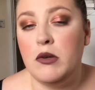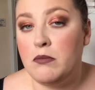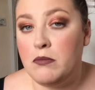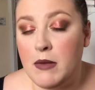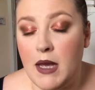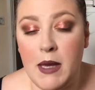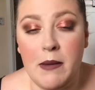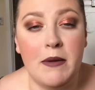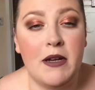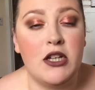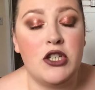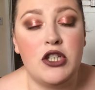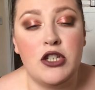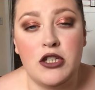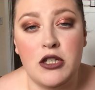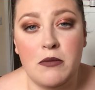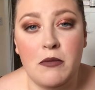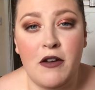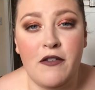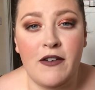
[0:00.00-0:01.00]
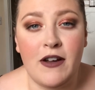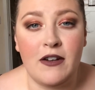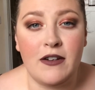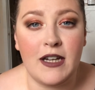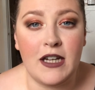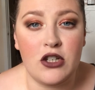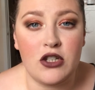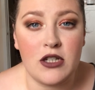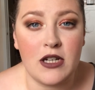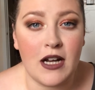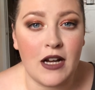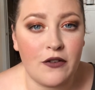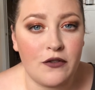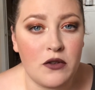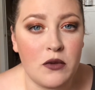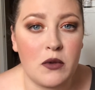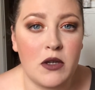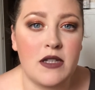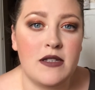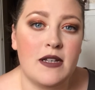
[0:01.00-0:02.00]
Maybe I should do my foundation
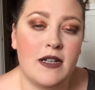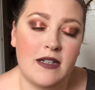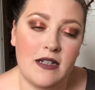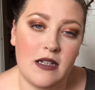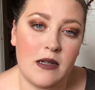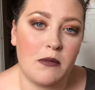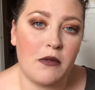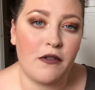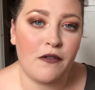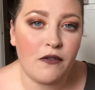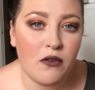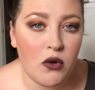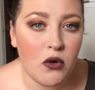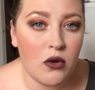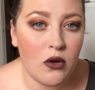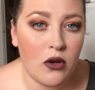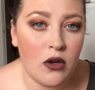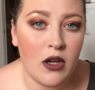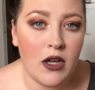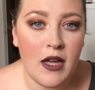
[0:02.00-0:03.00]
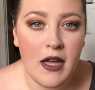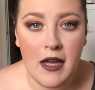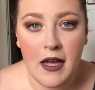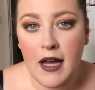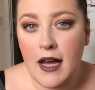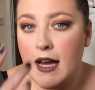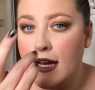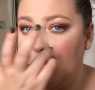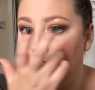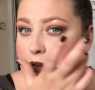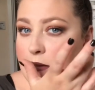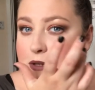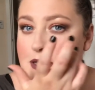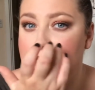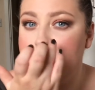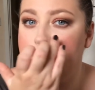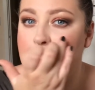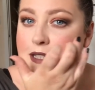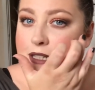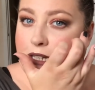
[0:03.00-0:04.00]
afterwards. I did it before and now it's
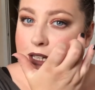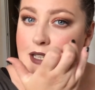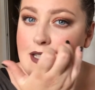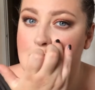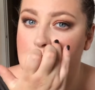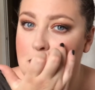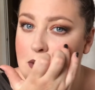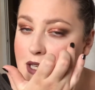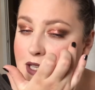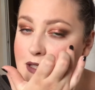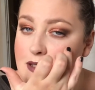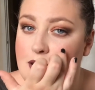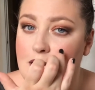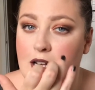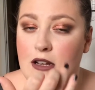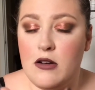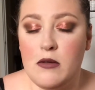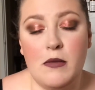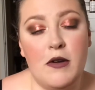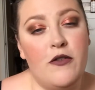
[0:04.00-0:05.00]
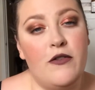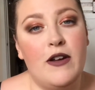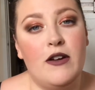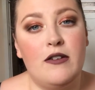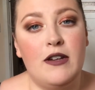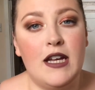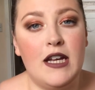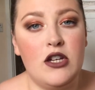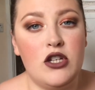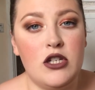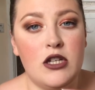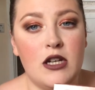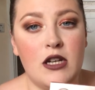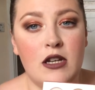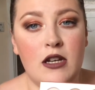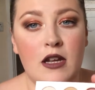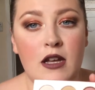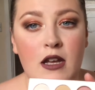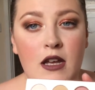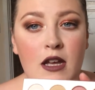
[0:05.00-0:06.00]
sitting into my concealer and my
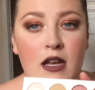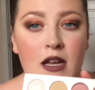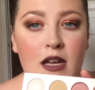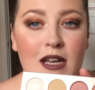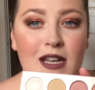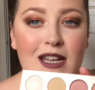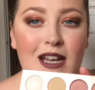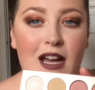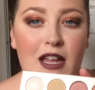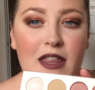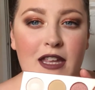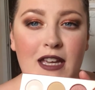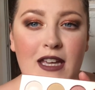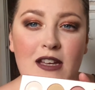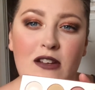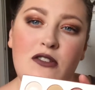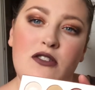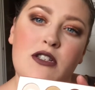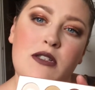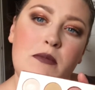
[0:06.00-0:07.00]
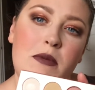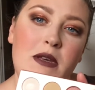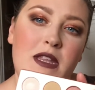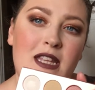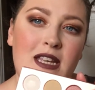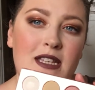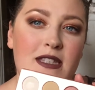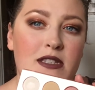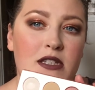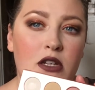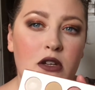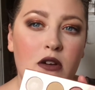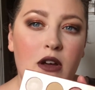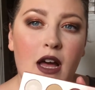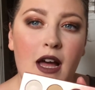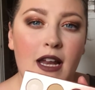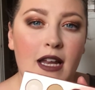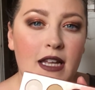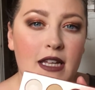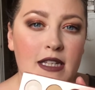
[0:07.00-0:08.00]
foundation. I think it'll just be these two
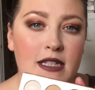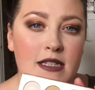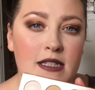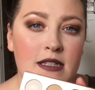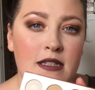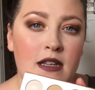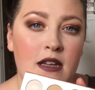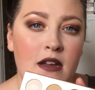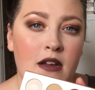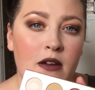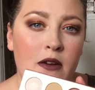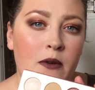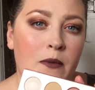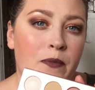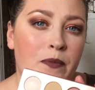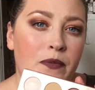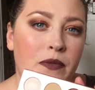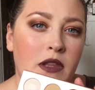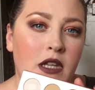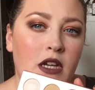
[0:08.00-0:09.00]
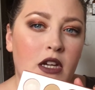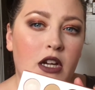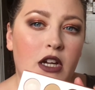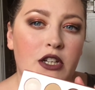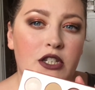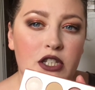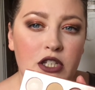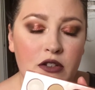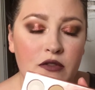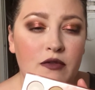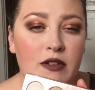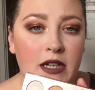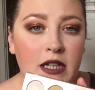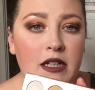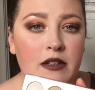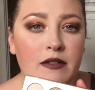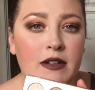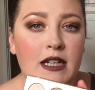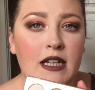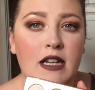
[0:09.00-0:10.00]
colours. I do
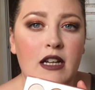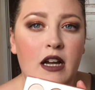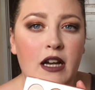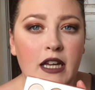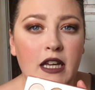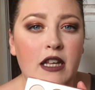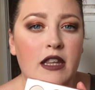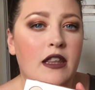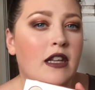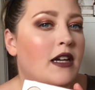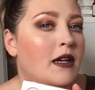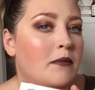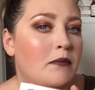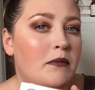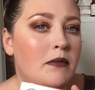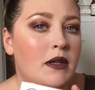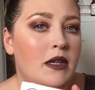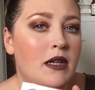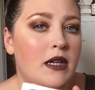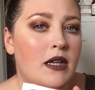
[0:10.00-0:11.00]
really like them,